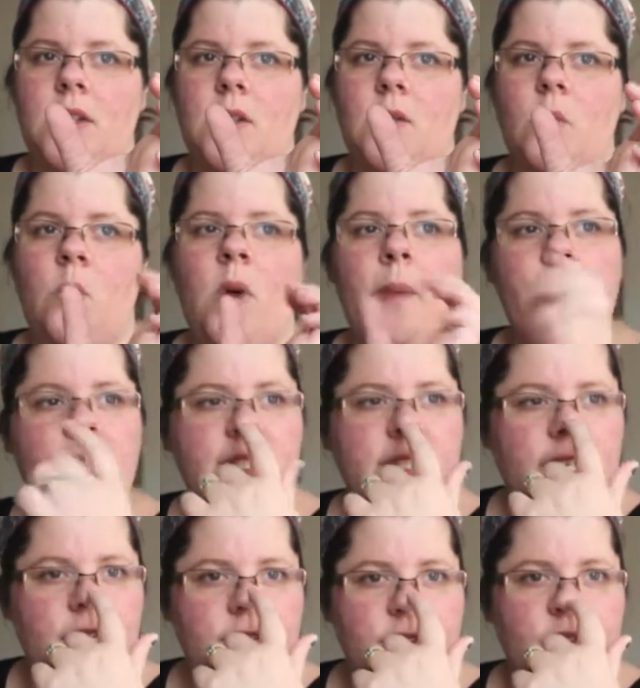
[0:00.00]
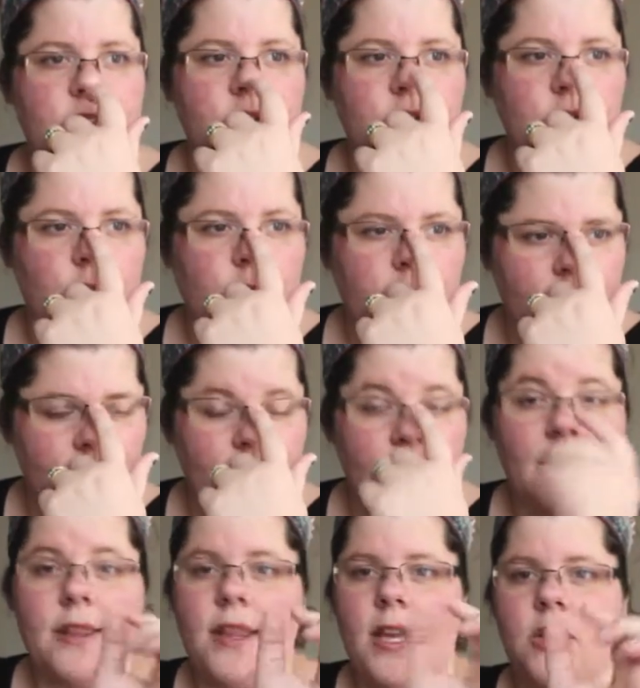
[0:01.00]
what percentage of the story
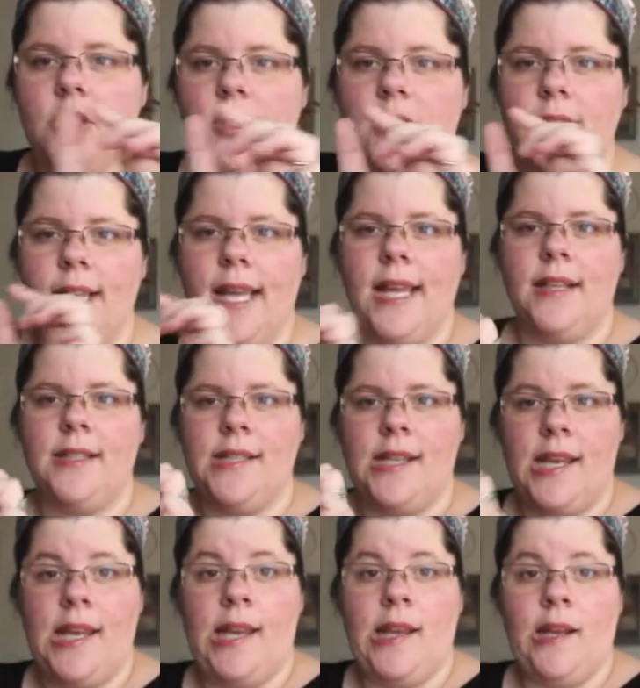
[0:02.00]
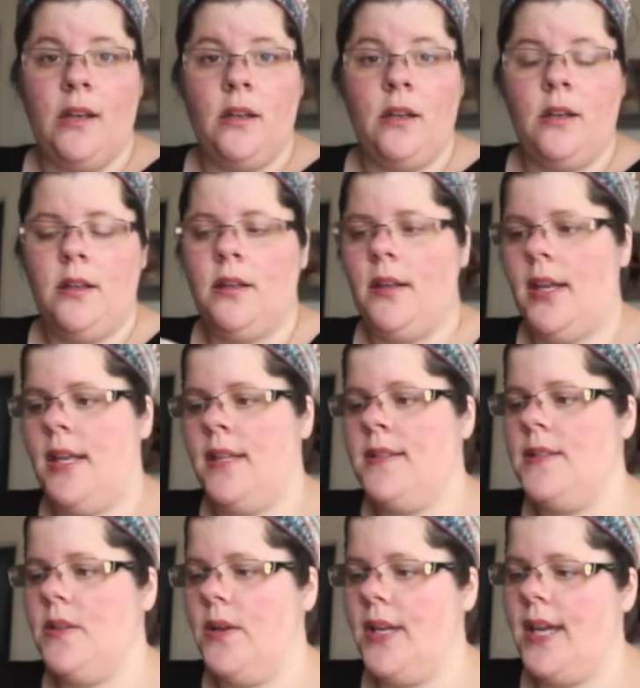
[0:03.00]
they should land in. And
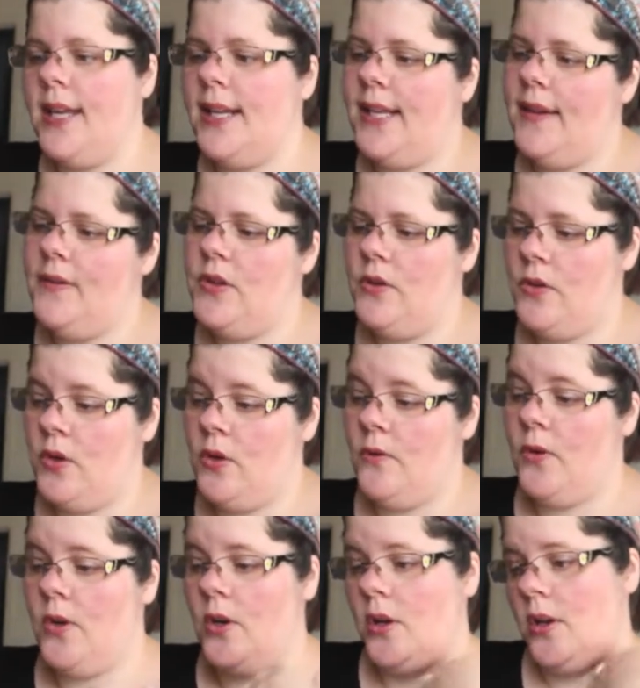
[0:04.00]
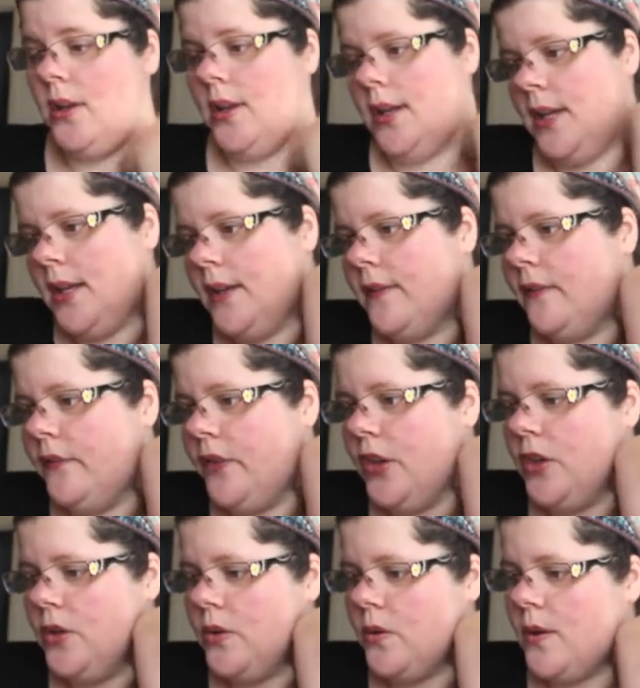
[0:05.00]
so it kind of gives you an overall
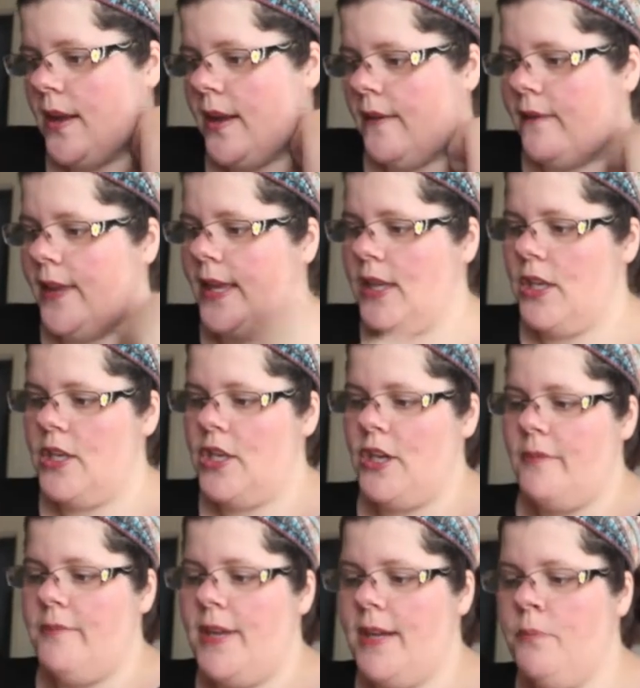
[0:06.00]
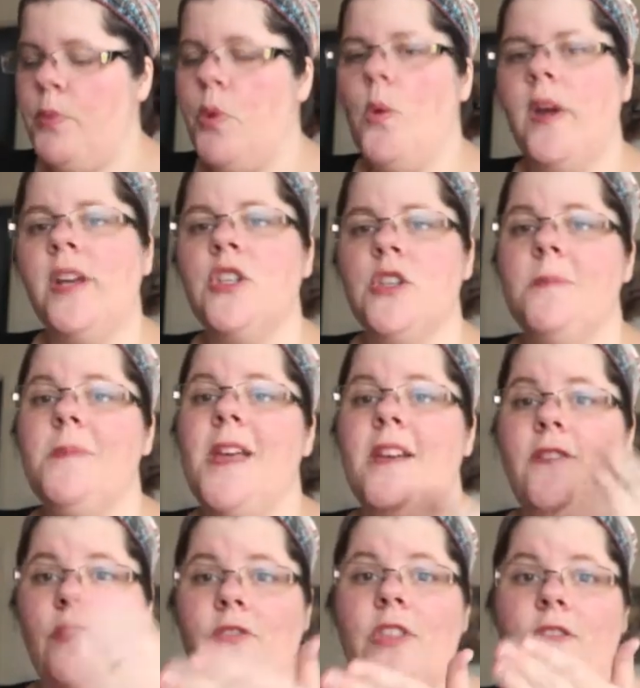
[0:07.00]
view of, like, your midpoint should be
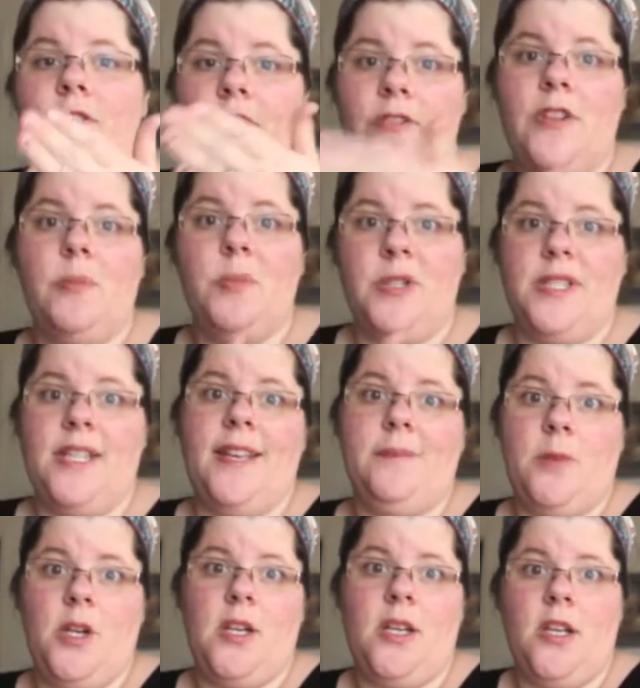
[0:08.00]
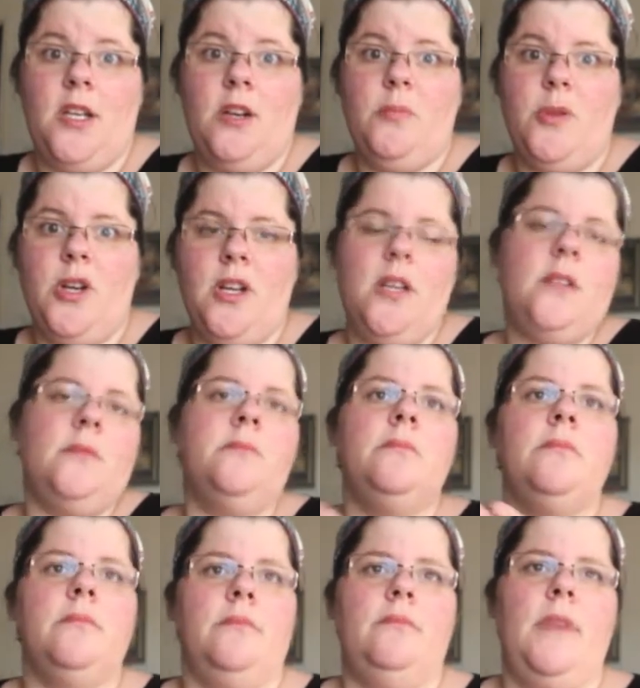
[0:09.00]
at the 50% mark in your book.
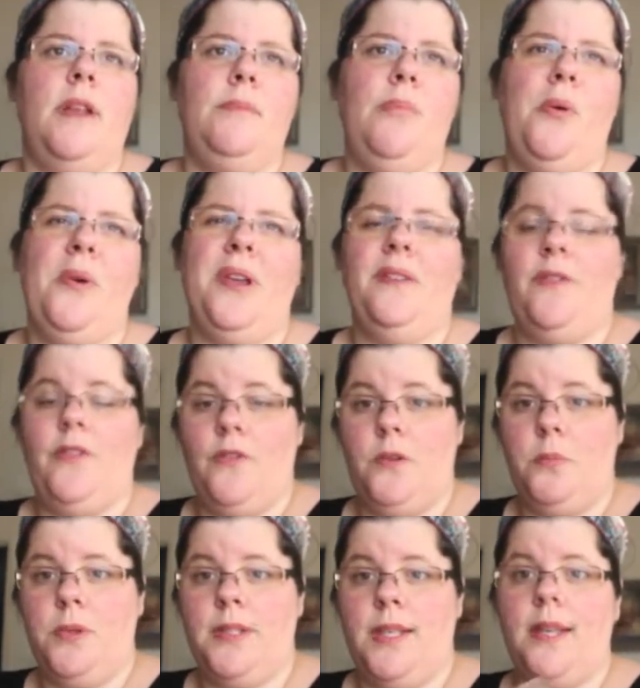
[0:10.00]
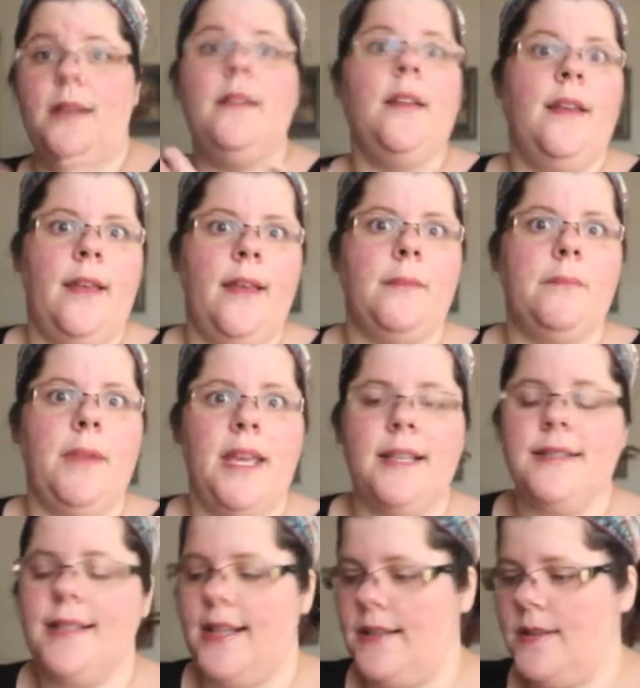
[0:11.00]
Midpoint, 50%
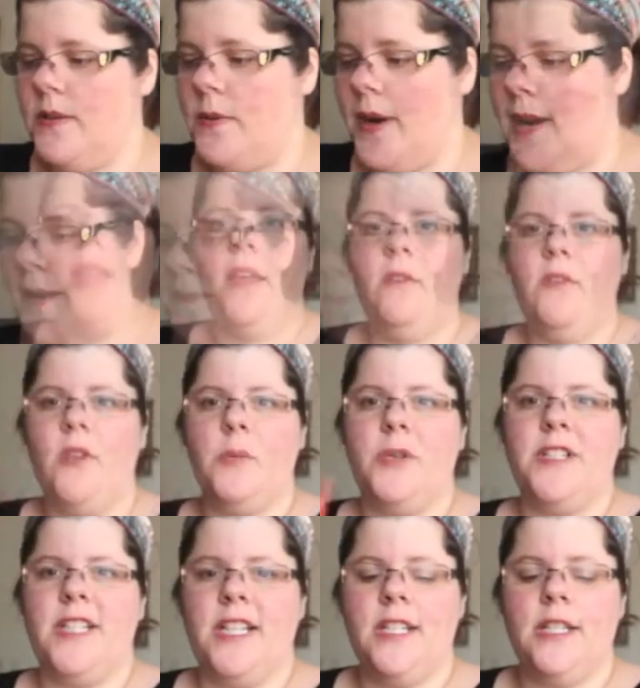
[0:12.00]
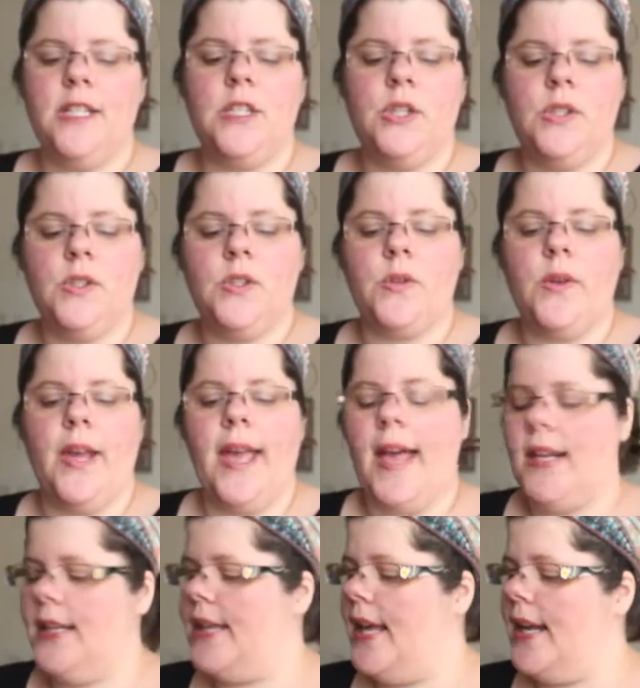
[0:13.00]
makes sense, right? I love the percentages, so I
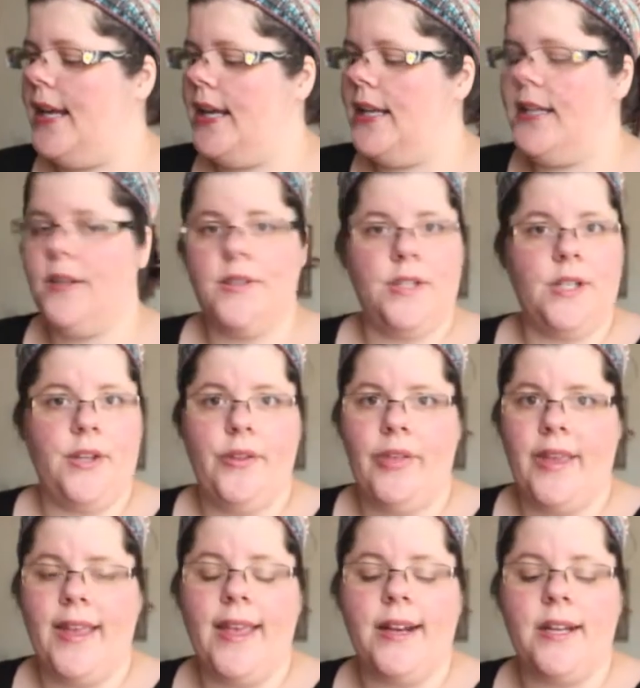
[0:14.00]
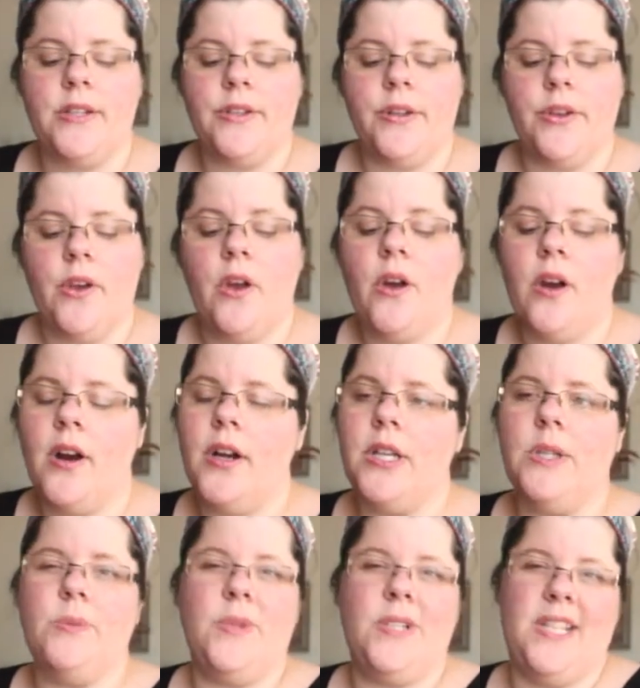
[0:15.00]
added that in. That was another thing I added to the card.
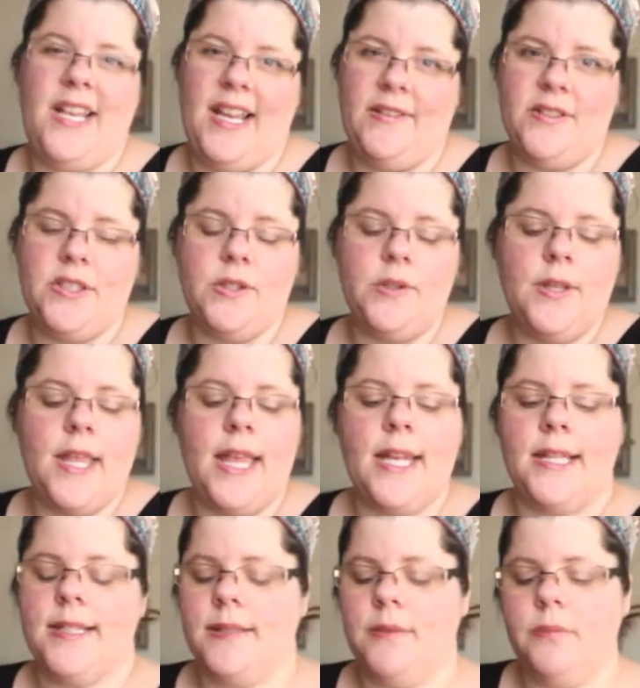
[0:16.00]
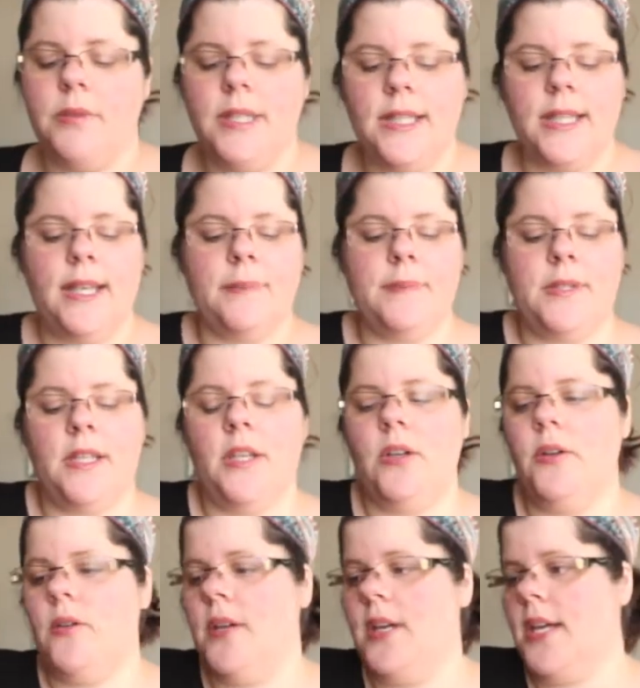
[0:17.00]
You wouldn't have to do that. It's completely up to
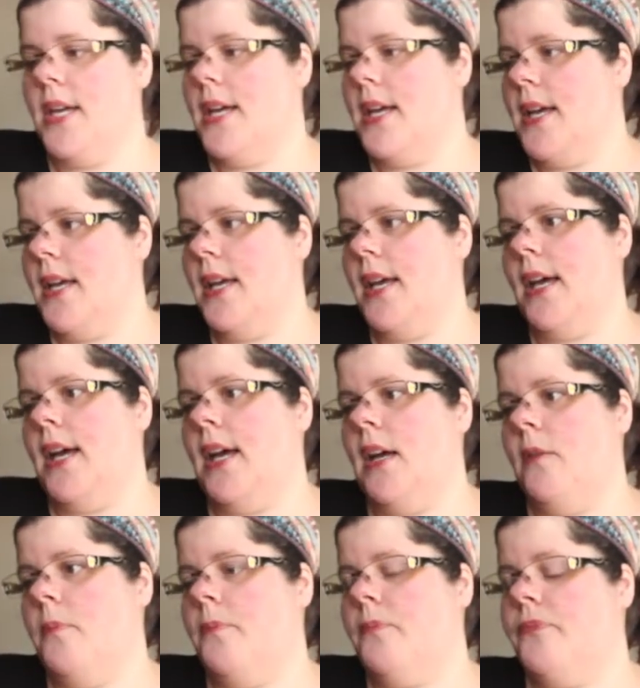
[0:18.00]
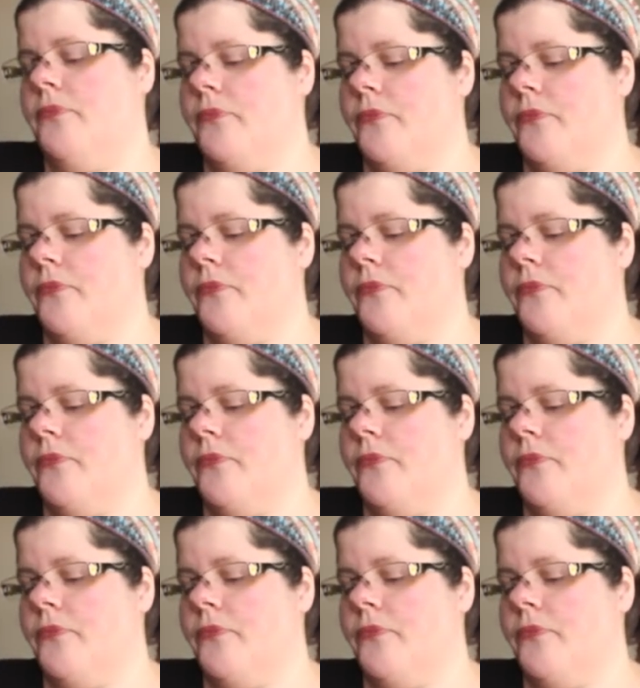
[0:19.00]
you. Then